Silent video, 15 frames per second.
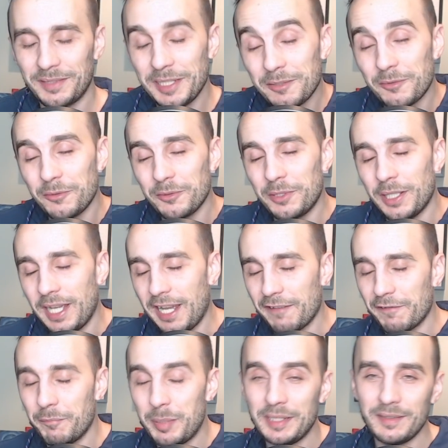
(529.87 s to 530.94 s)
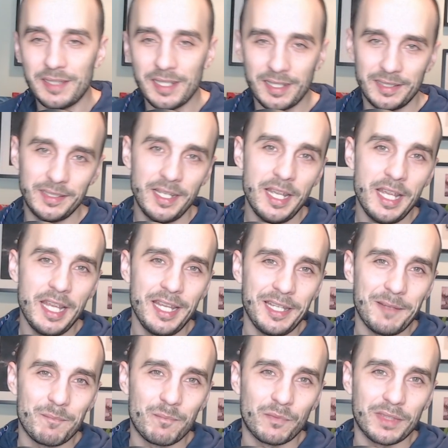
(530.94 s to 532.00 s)
This could have been done
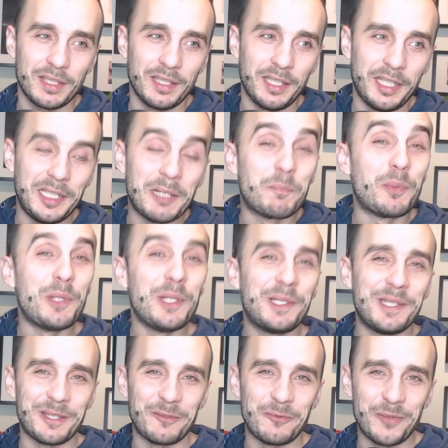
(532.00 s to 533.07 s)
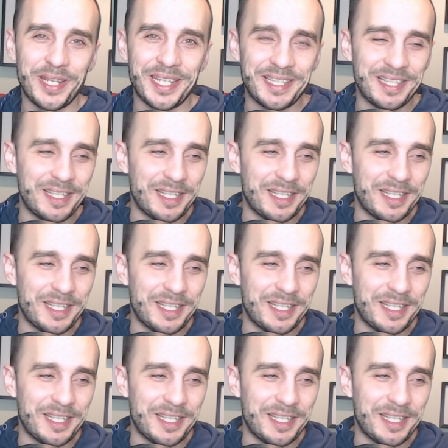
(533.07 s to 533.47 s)
in a prettier way,